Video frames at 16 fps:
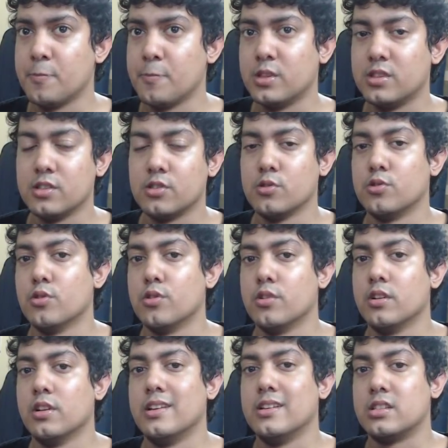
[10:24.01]
But this
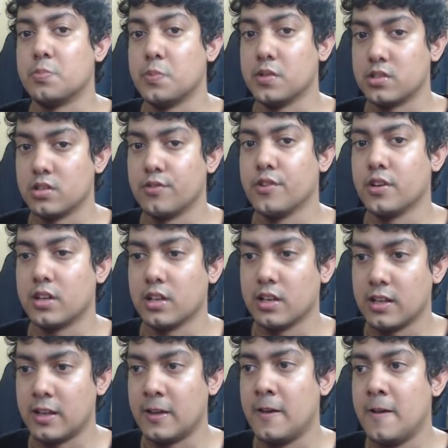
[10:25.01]
tutorial is
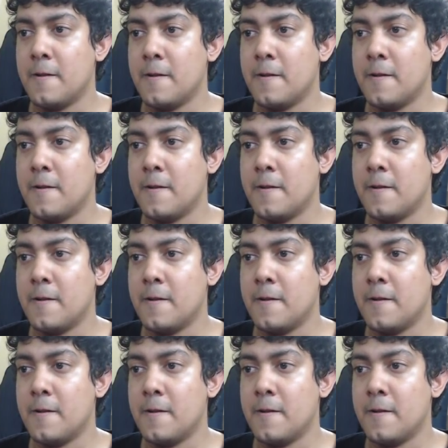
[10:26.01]
specifically